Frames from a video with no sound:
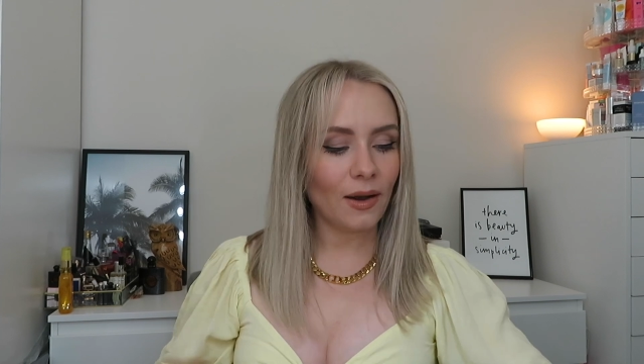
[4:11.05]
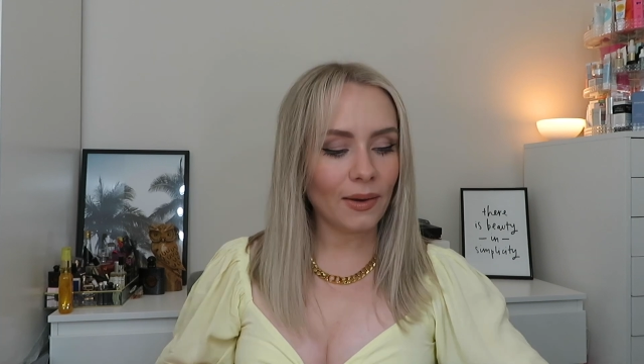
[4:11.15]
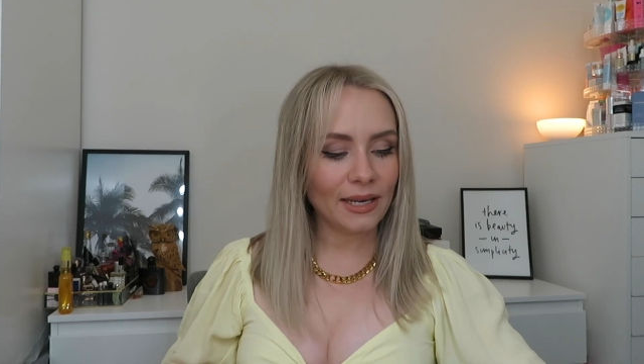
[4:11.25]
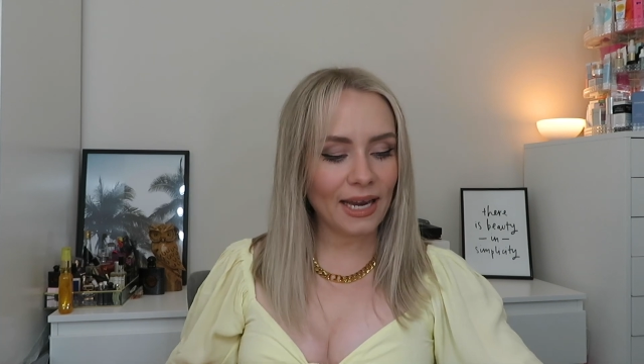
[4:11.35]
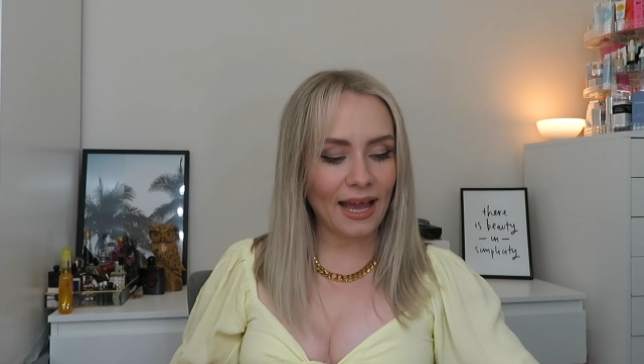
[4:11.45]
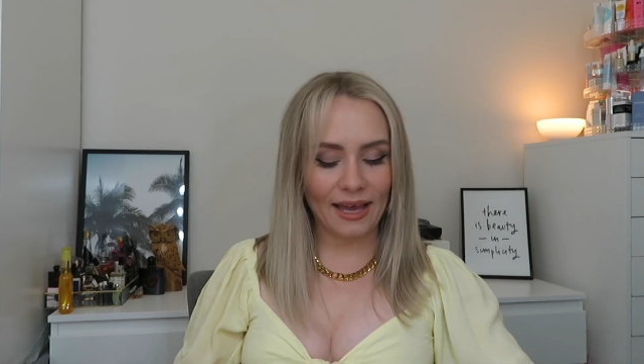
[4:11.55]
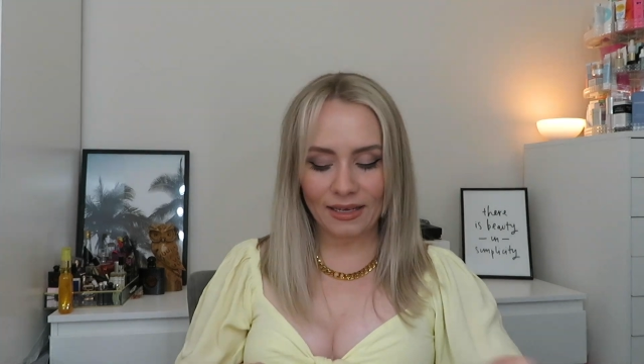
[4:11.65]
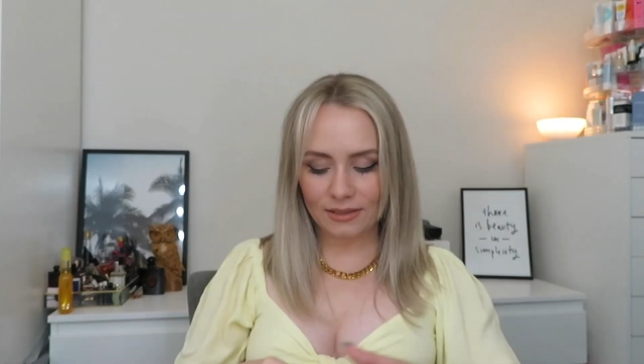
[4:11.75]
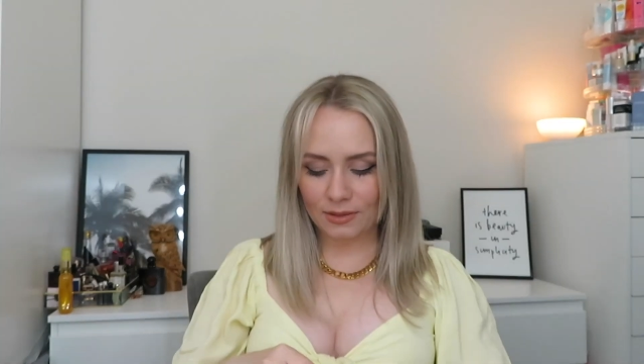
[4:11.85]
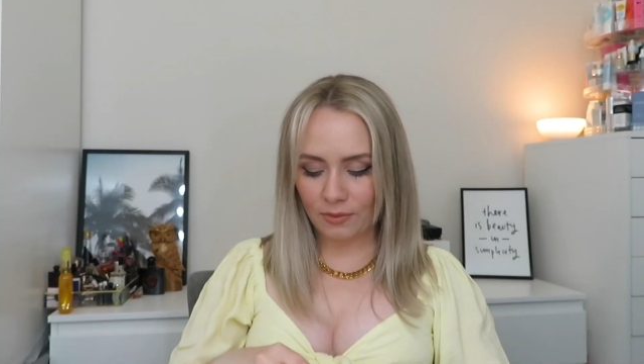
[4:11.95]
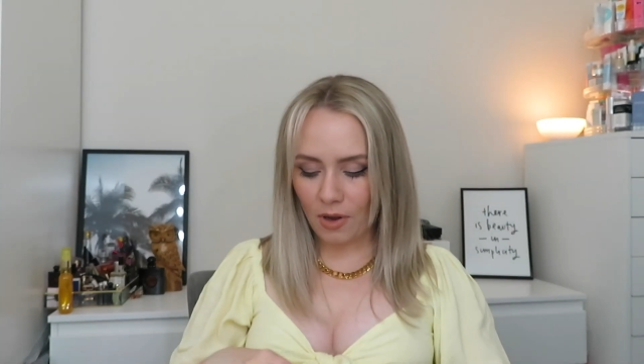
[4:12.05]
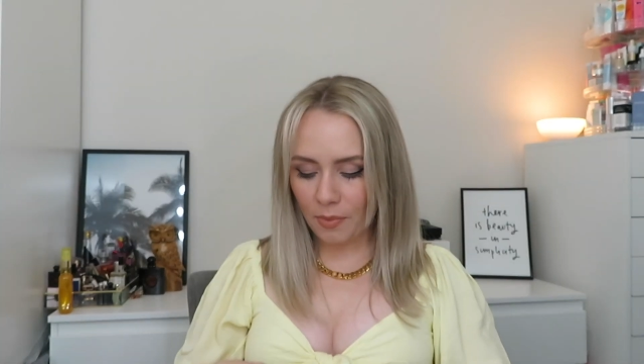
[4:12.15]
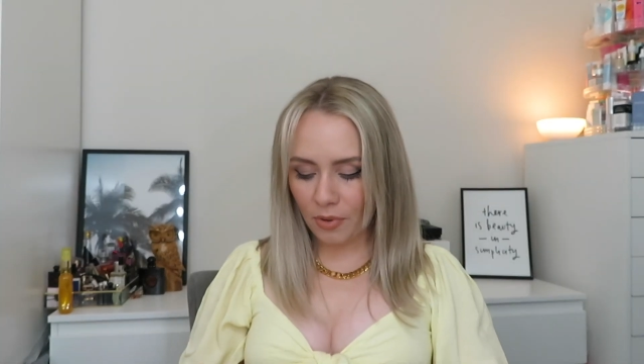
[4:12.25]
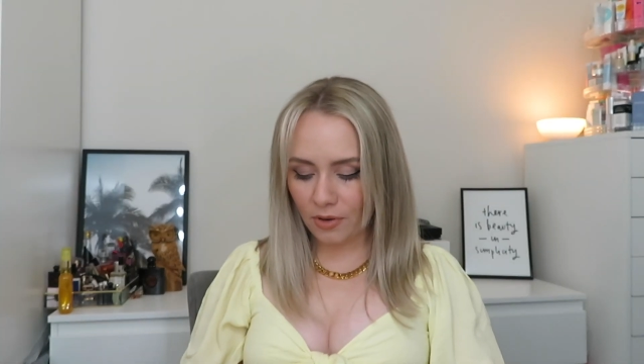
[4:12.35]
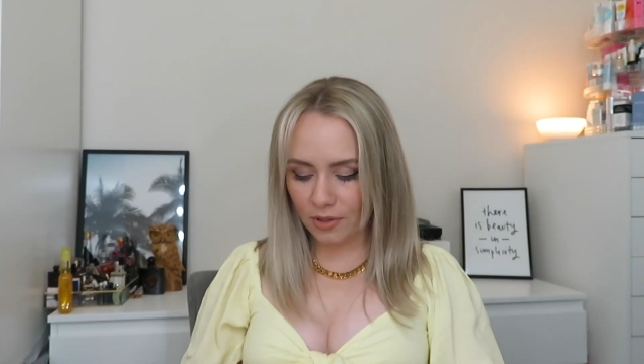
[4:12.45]
Okay, next we've got
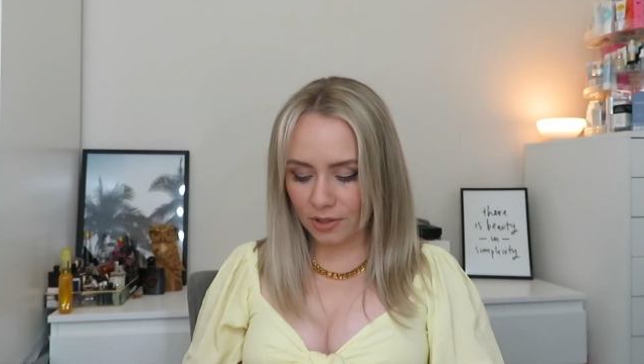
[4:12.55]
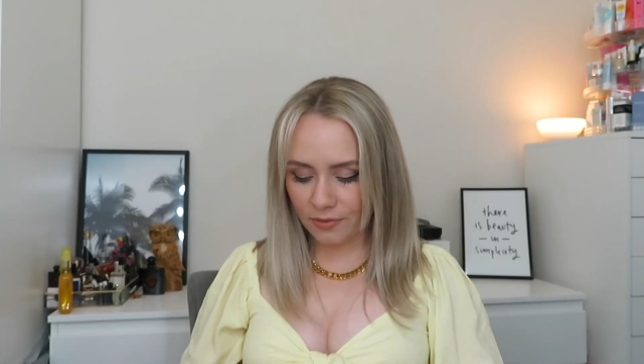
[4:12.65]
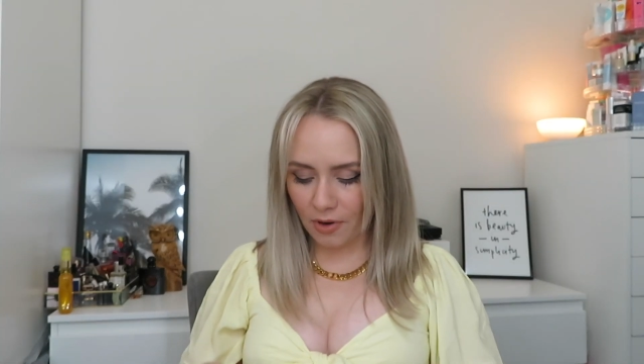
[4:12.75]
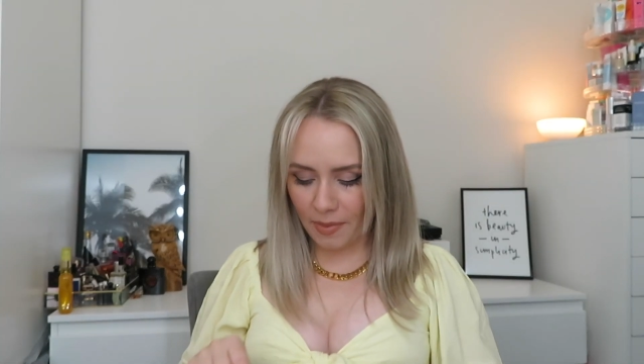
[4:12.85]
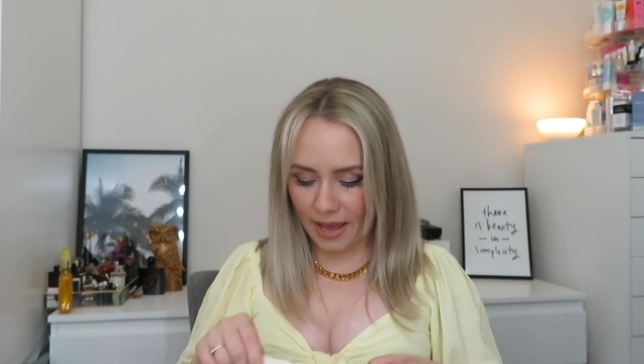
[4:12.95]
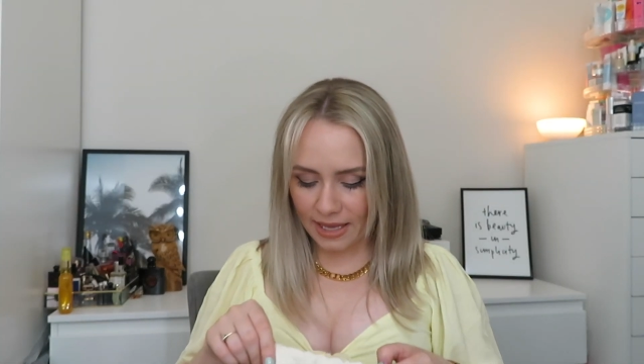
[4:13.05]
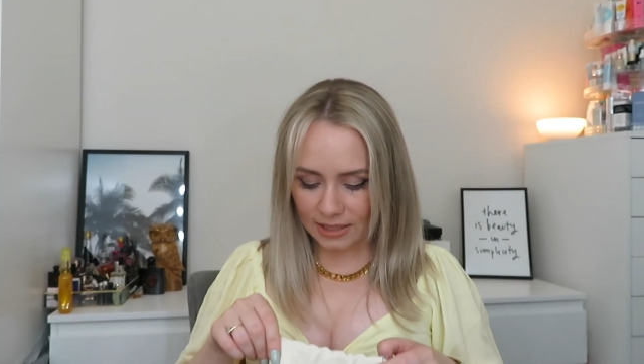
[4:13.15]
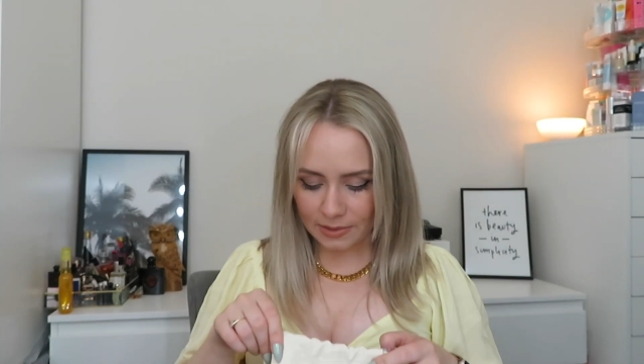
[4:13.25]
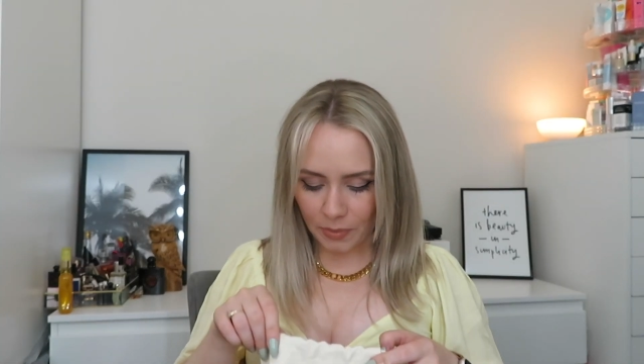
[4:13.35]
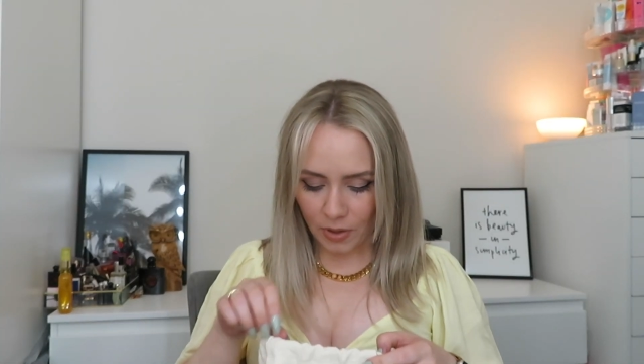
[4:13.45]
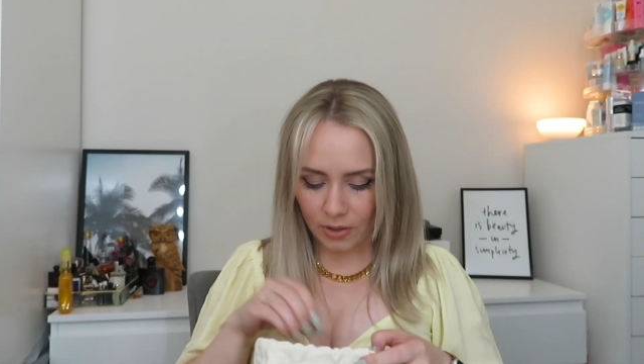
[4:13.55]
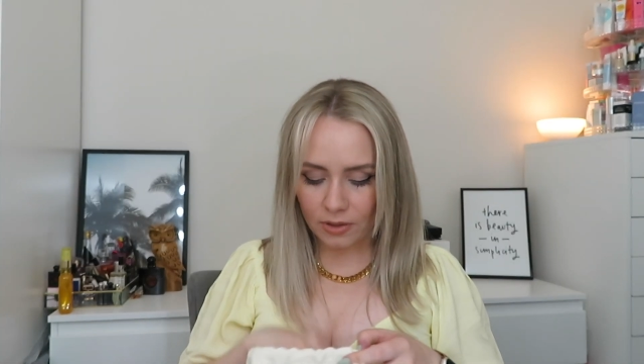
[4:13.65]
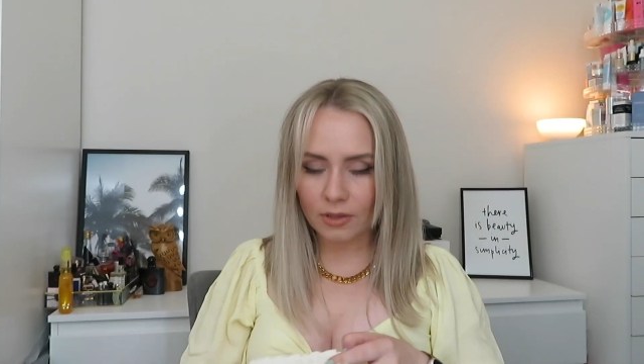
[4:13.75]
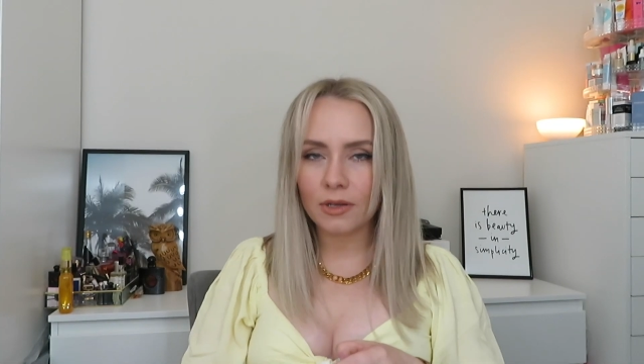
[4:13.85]
a product from Esper.